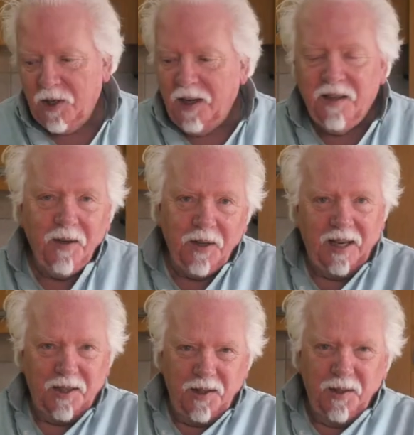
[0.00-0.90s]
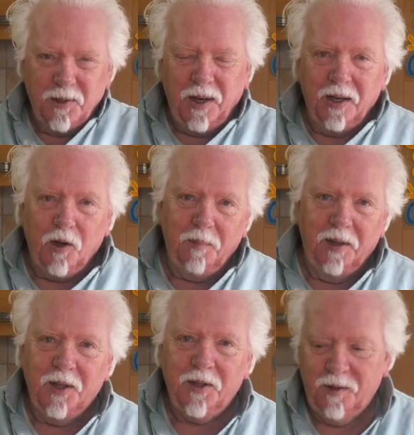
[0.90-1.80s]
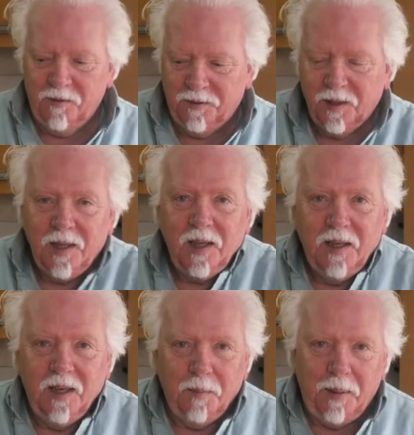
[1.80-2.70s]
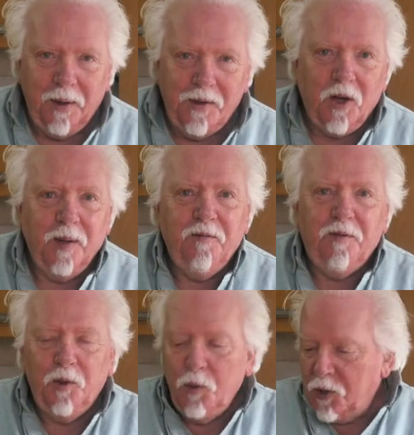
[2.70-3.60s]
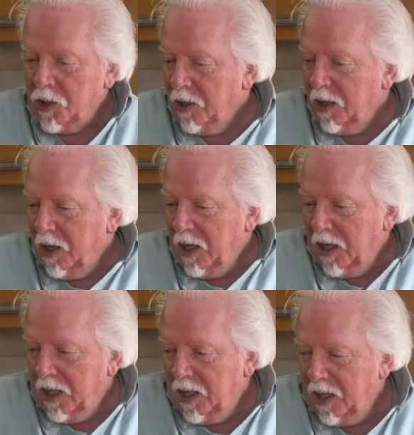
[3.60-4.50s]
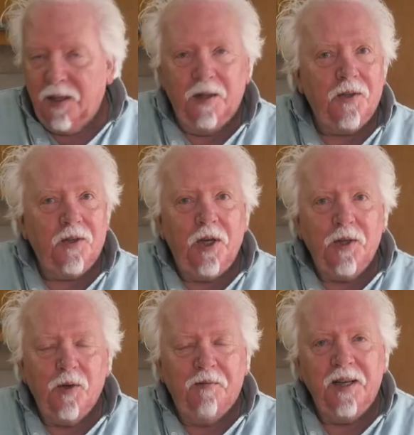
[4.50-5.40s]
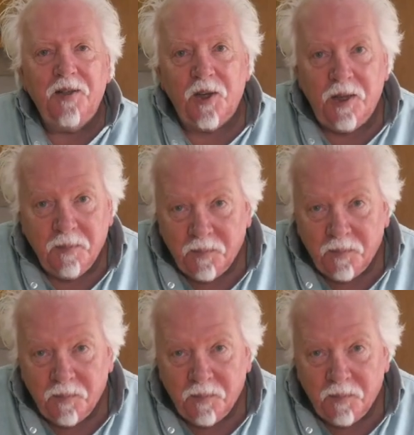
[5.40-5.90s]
And you can actually use any combination of little berry type fruit that takes your fancy.